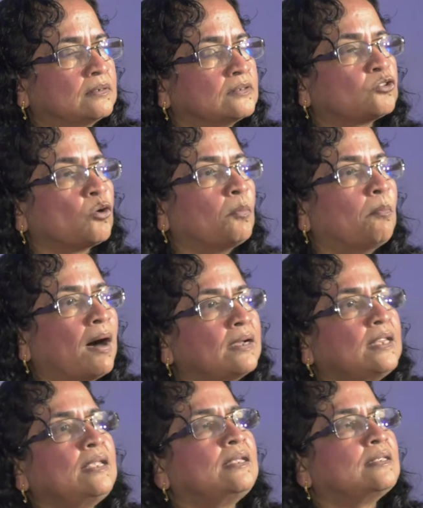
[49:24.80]
So
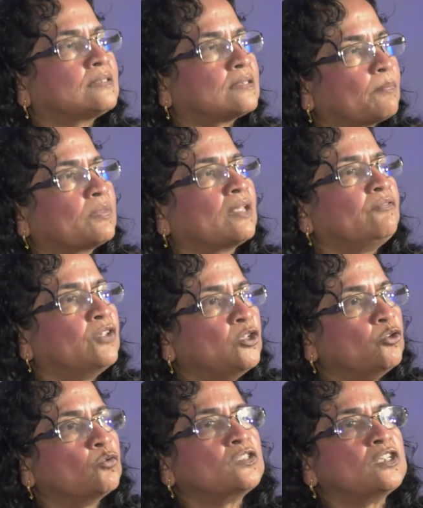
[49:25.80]
money is something we
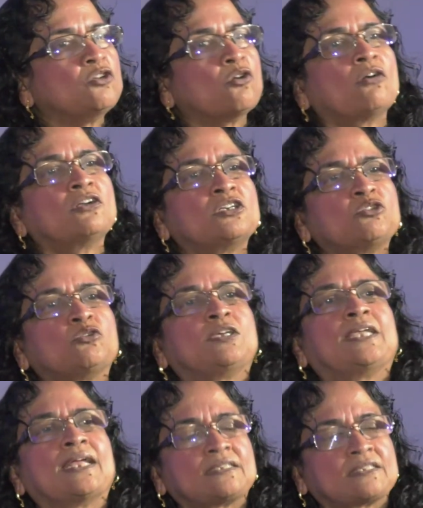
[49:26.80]
use in order to
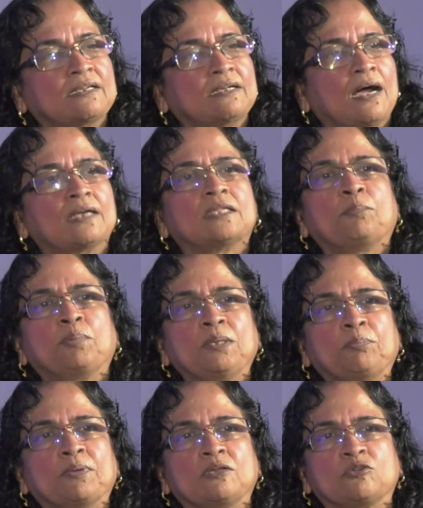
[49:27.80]
get other
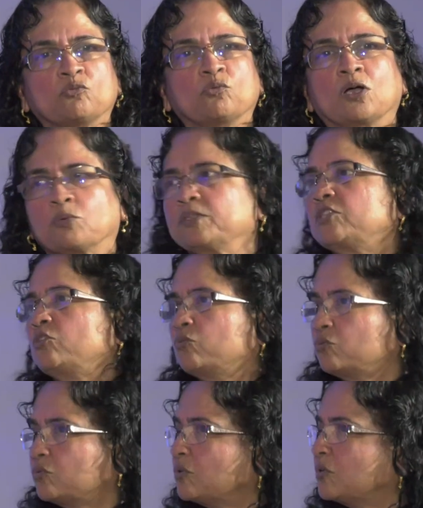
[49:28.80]
people to work with you,
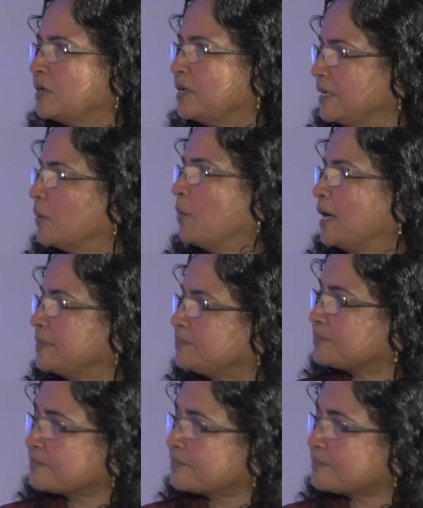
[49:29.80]
in a way.